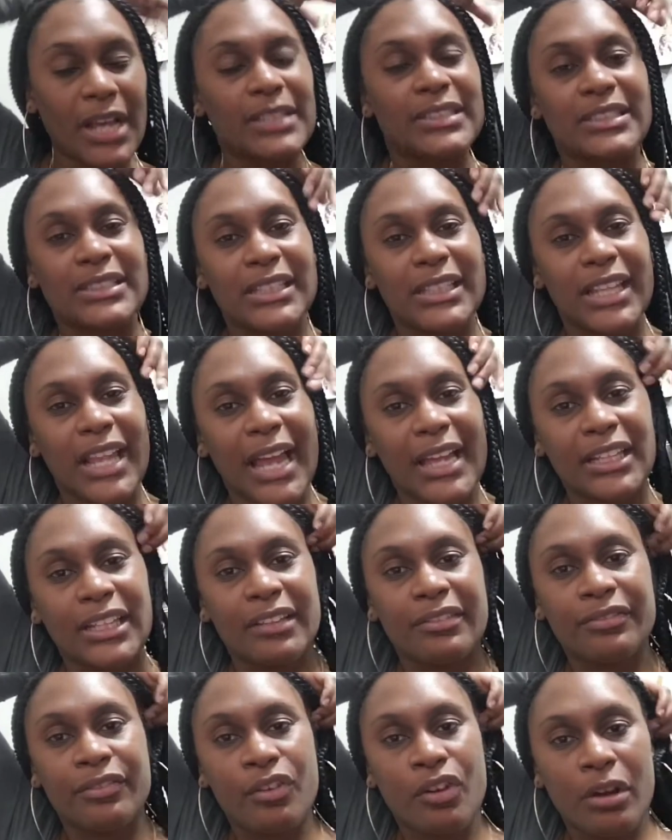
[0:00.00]
But I still
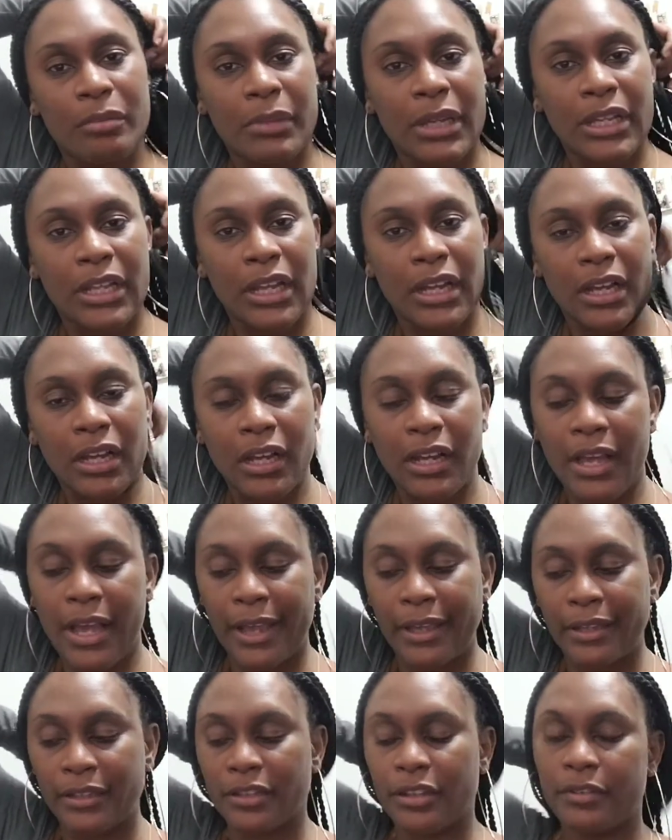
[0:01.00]
like the formula
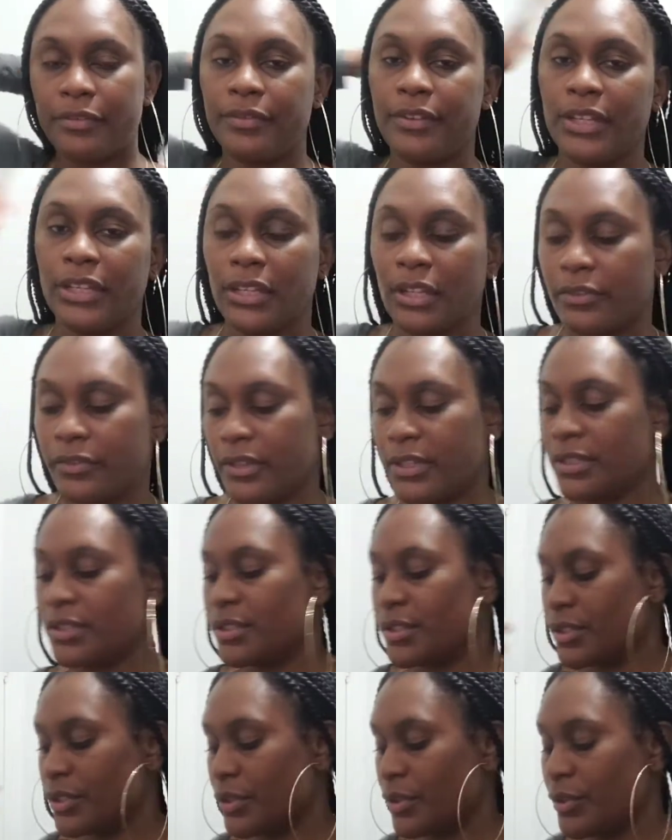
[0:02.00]
and the feel of
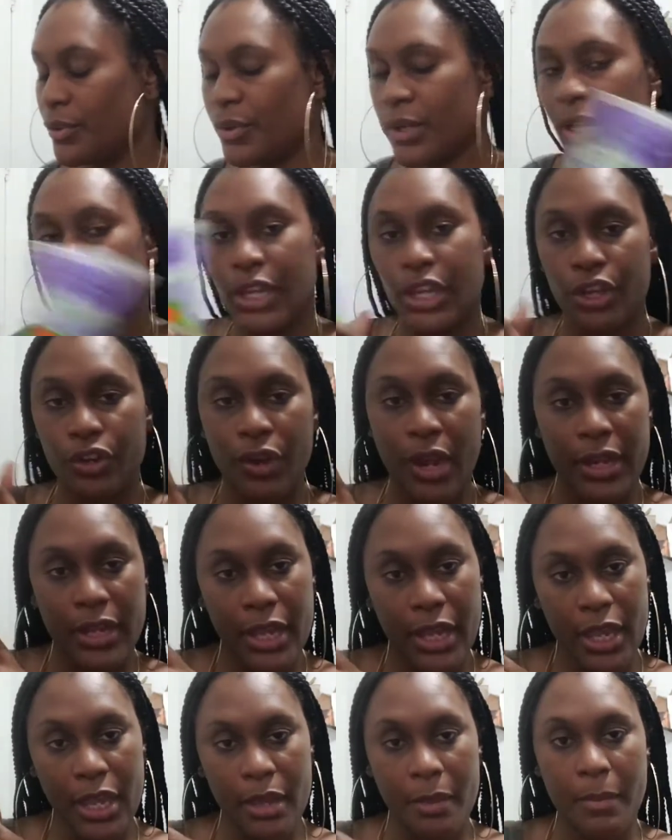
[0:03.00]
it. So here I
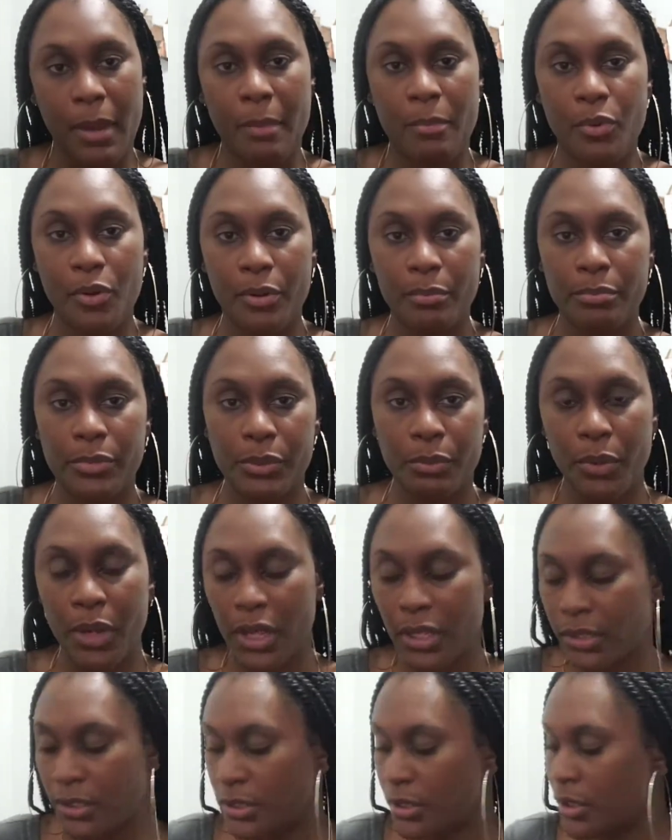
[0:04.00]
am. I bought me
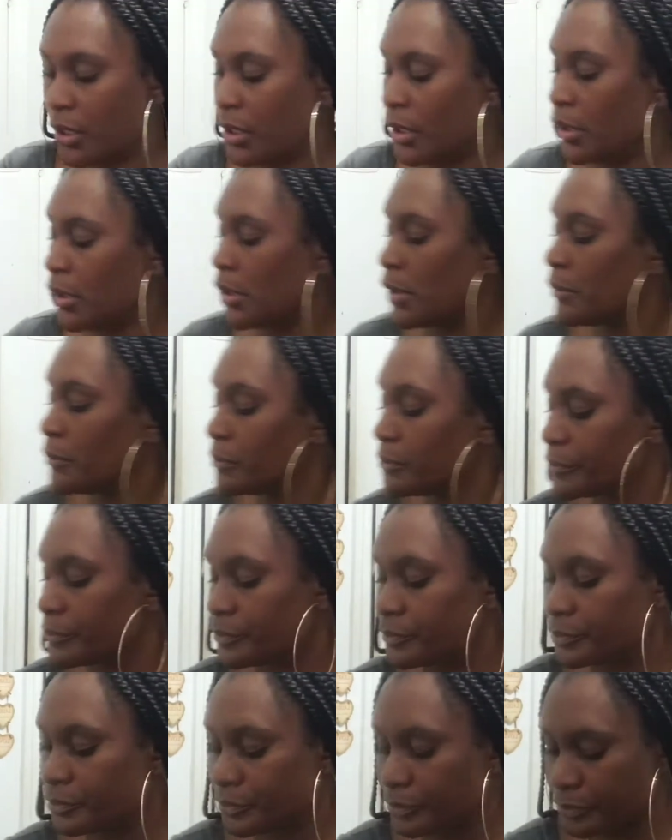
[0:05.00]
one.
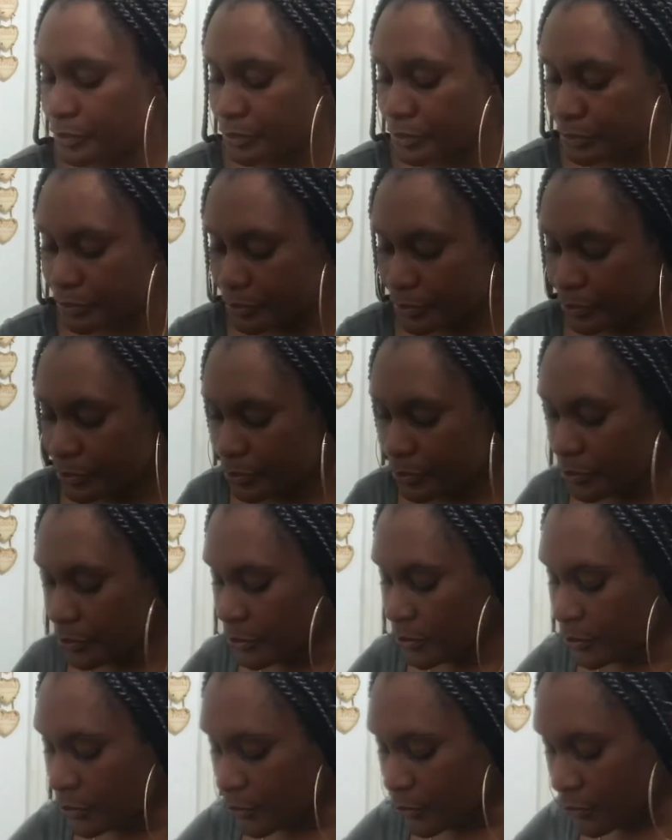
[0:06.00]

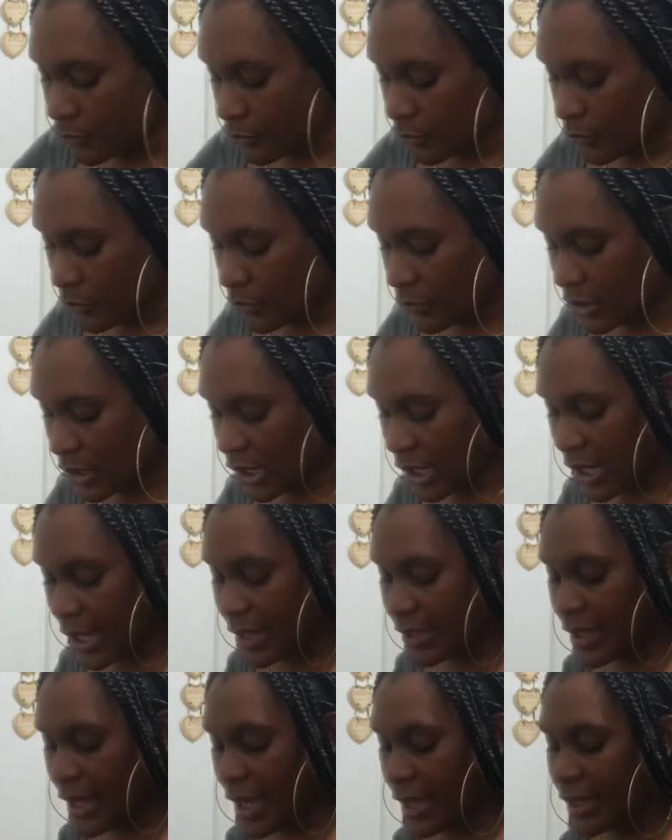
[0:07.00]

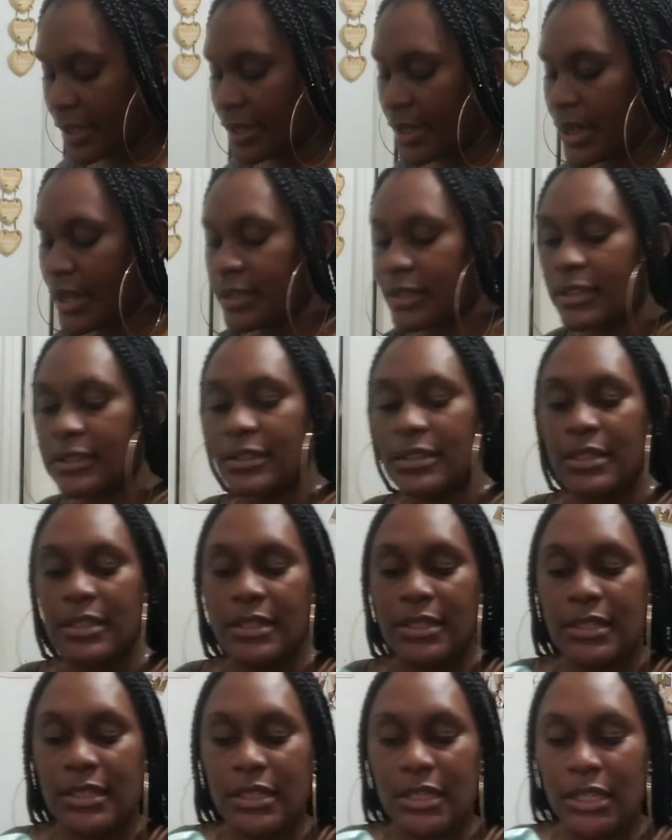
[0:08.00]
And I got, this
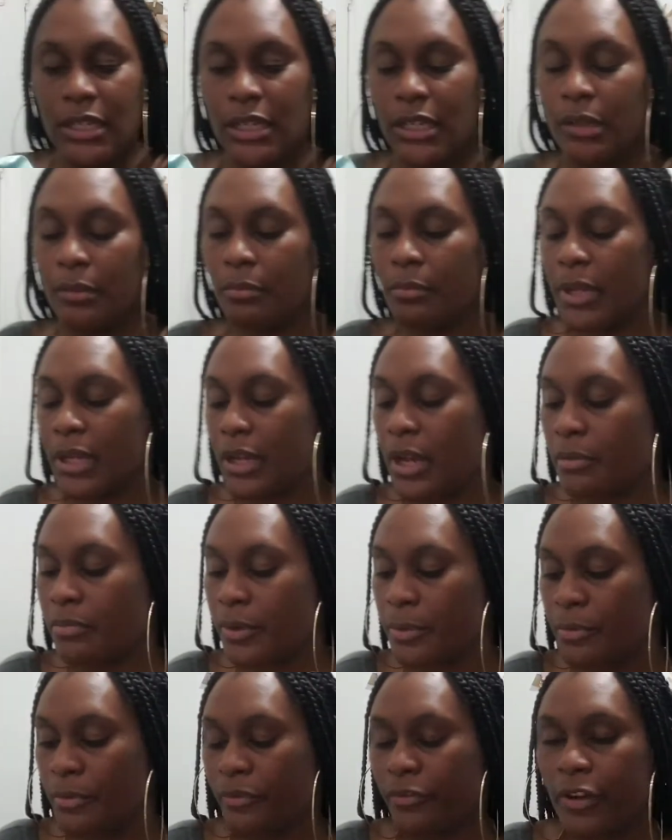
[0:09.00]
is the
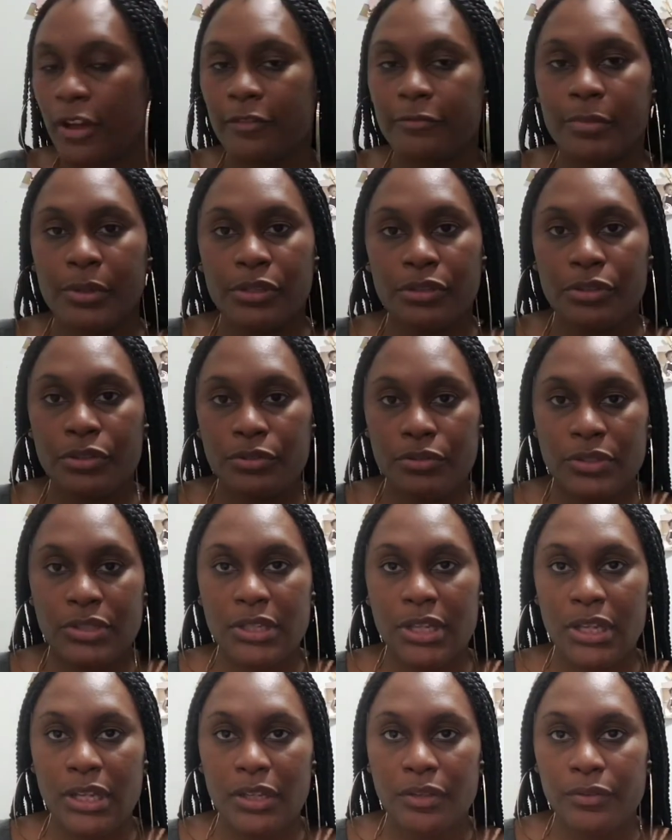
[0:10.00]
makeup remover I've been
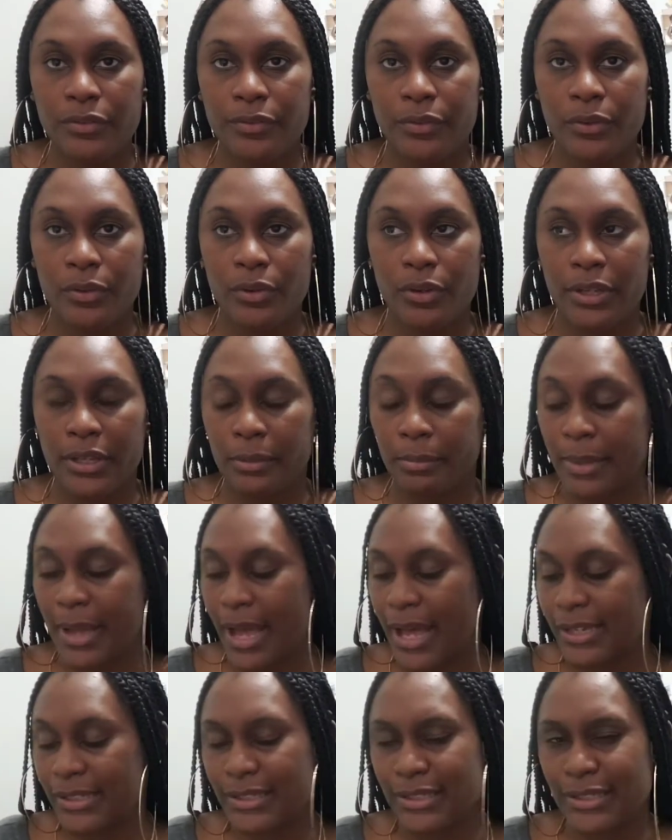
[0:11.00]
using for the
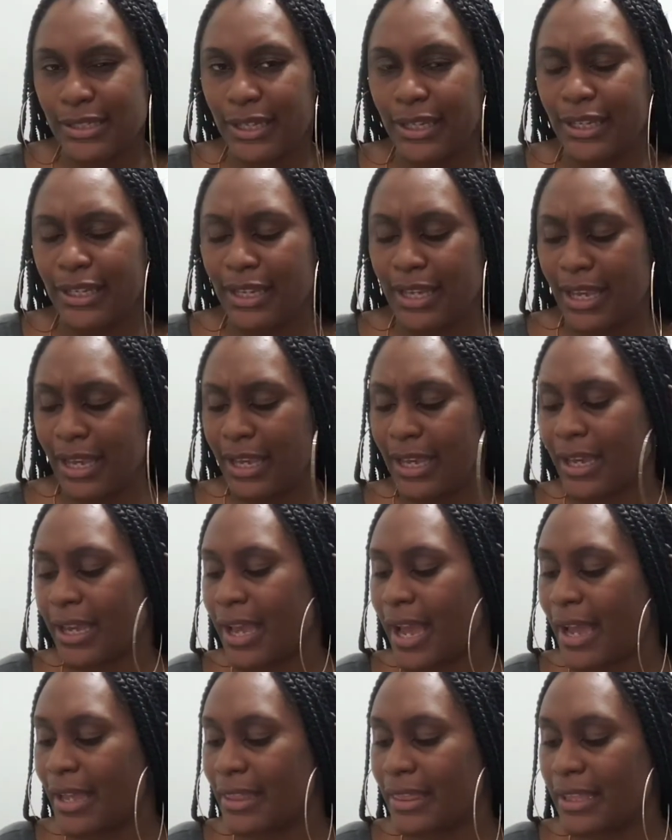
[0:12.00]
past
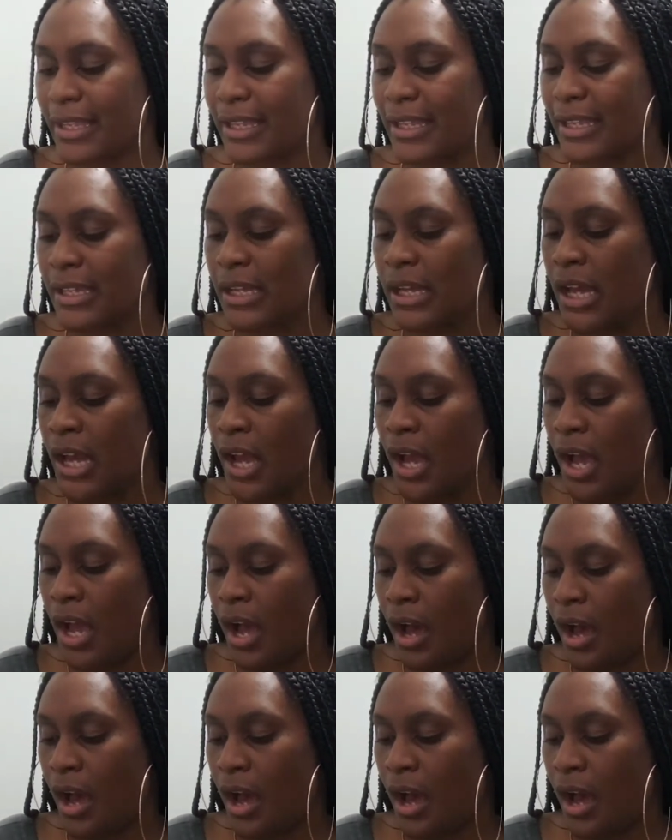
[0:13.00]
year, I think.